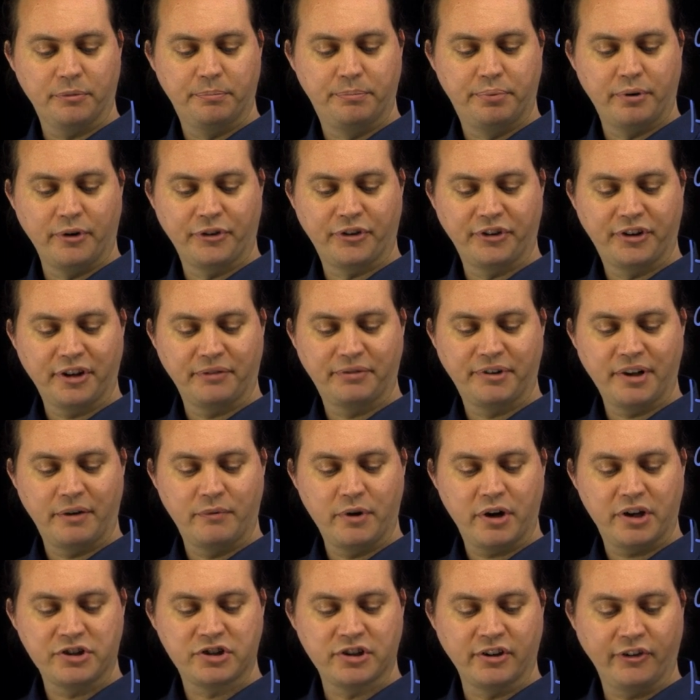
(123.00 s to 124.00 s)
positive
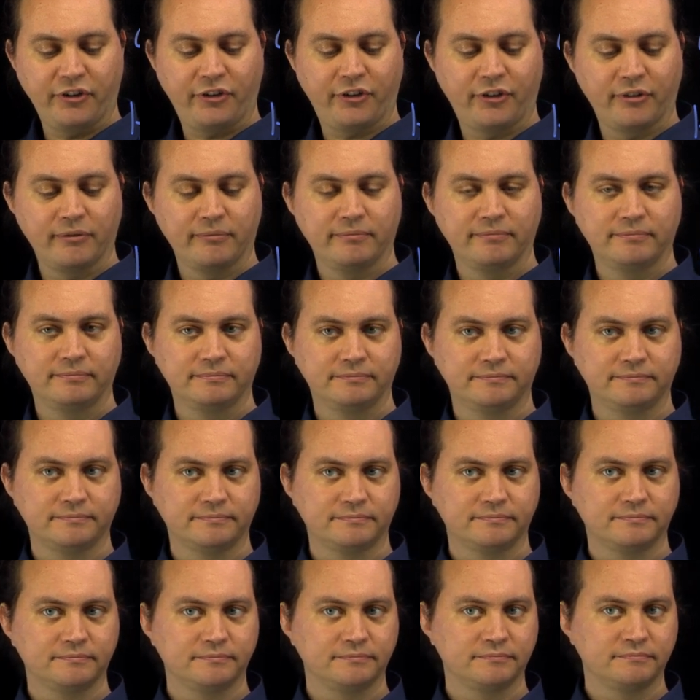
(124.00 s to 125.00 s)
divergence.
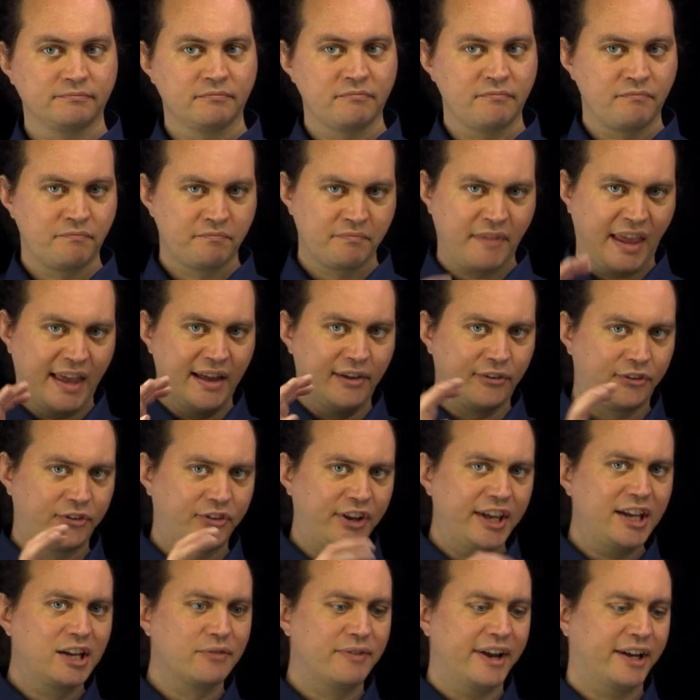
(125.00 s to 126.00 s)
A
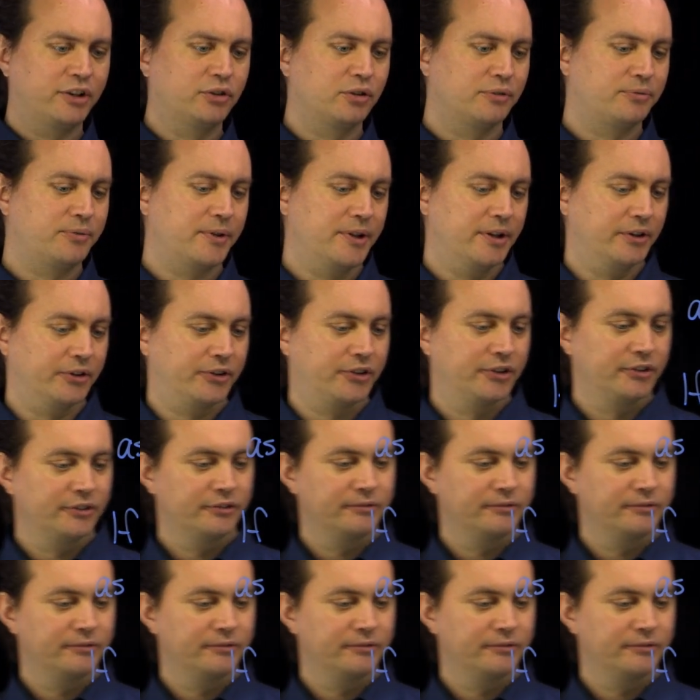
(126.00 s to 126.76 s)
sink vector field